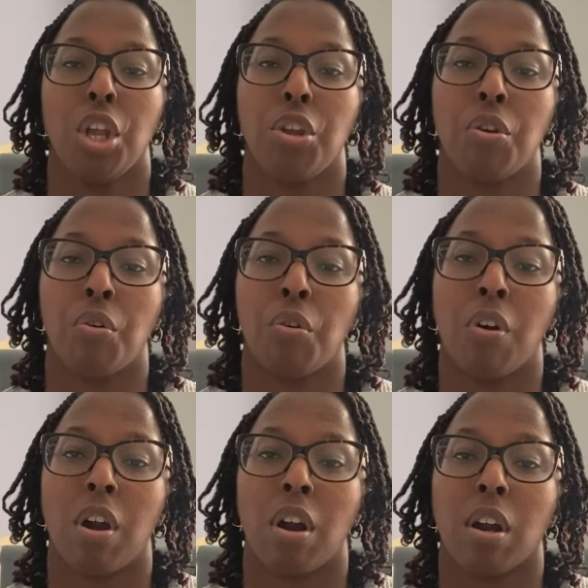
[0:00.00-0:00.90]

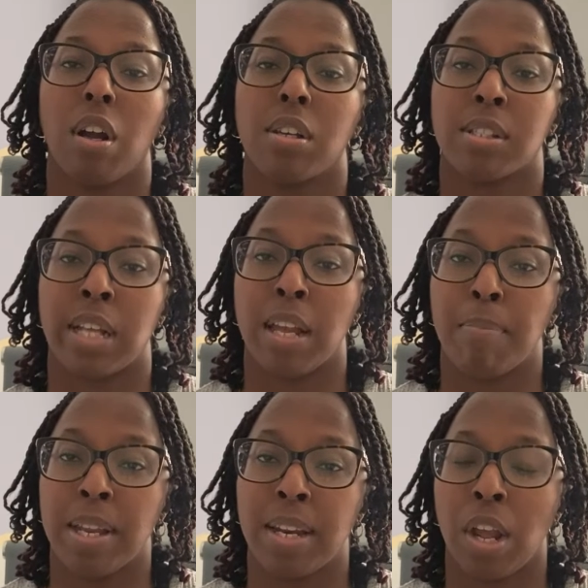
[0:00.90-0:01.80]
Your
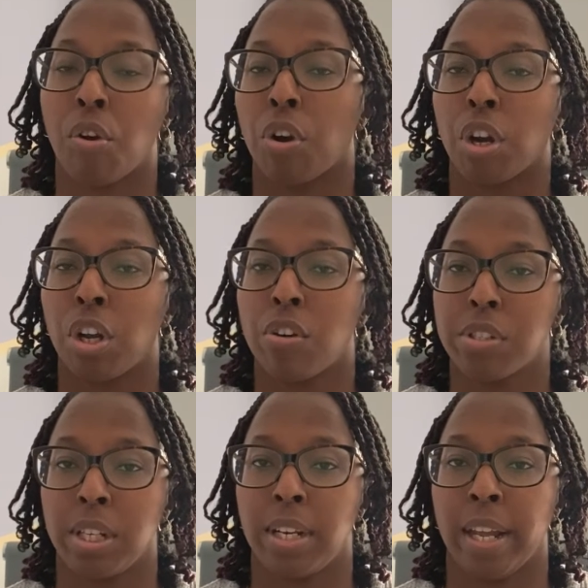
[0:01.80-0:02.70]
statement date or
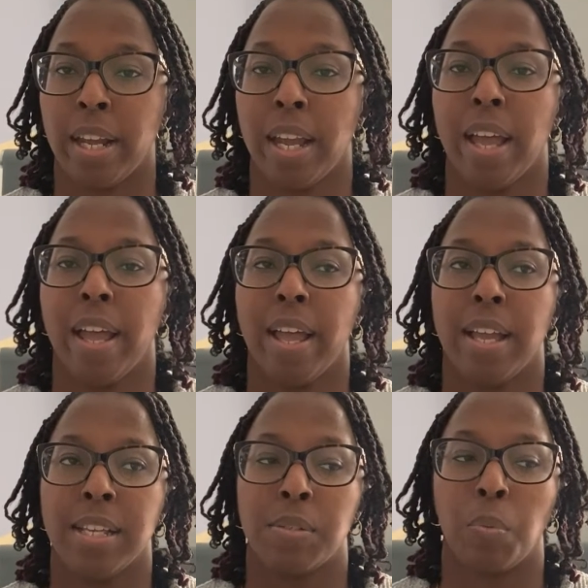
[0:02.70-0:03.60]
closing date
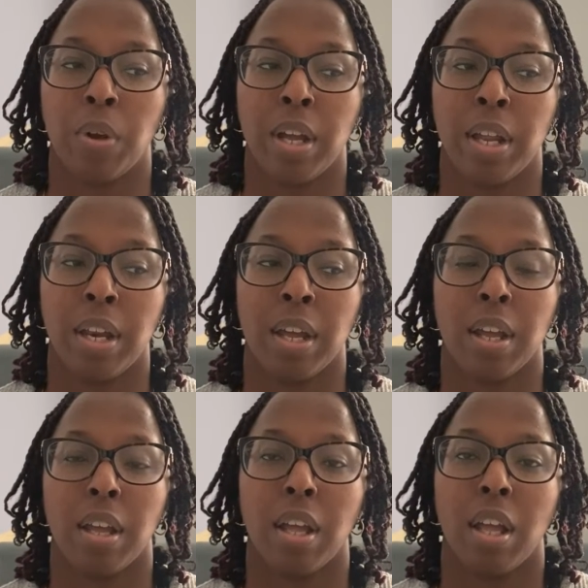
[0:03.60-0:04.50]
is when
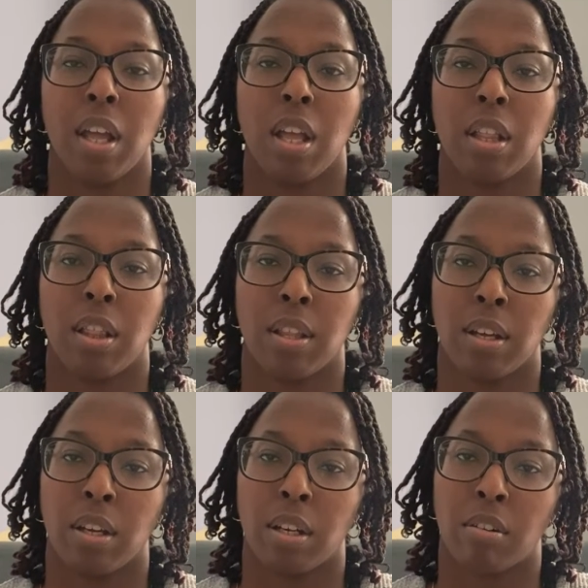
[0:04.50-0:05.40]

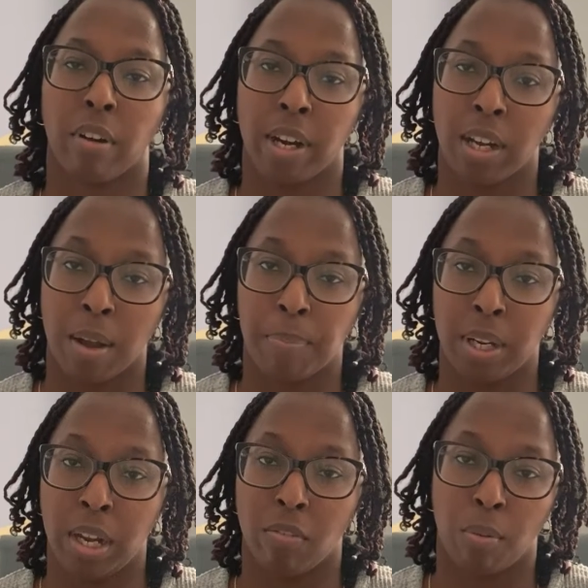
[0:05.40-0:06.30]
the credit
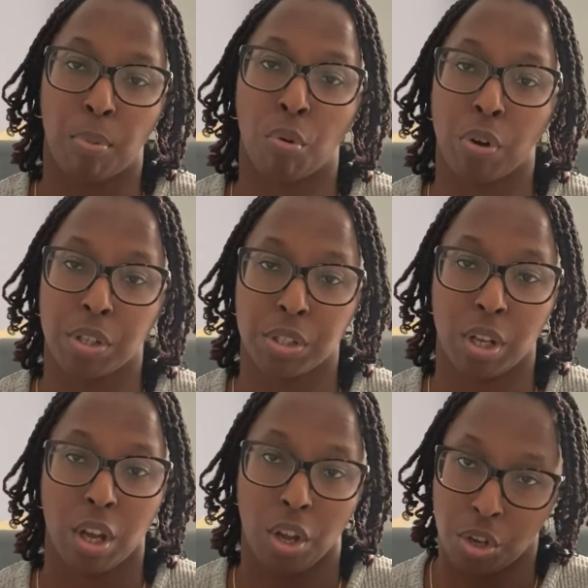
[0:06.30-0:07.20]
company reports
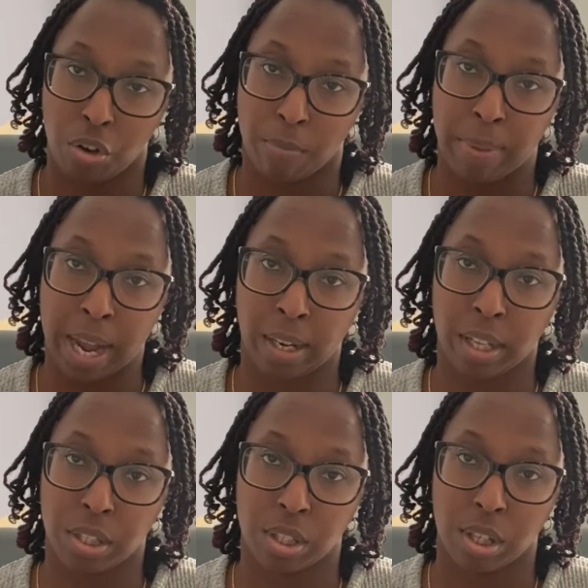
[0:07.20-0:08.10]
your
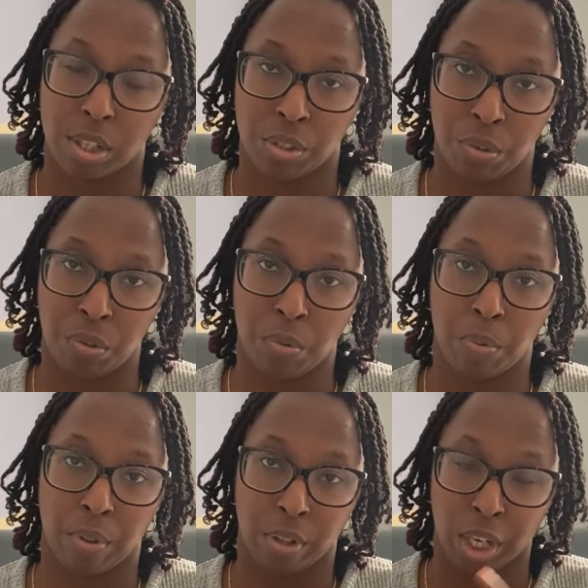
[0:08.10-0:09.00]
balance to
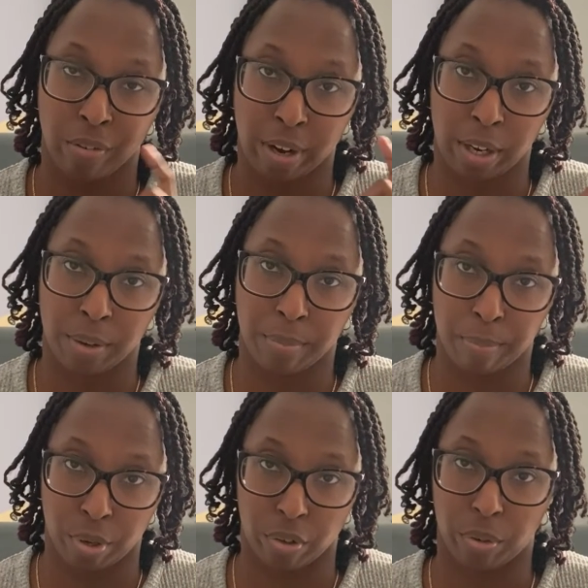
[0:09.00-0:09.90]
the credit
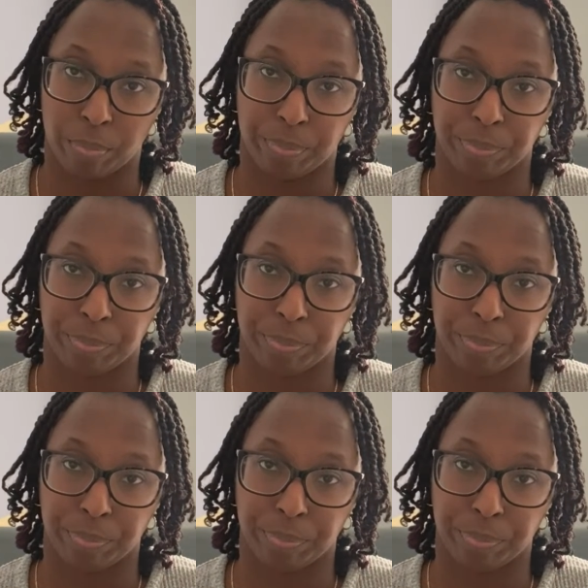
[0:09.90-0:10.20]
bureau.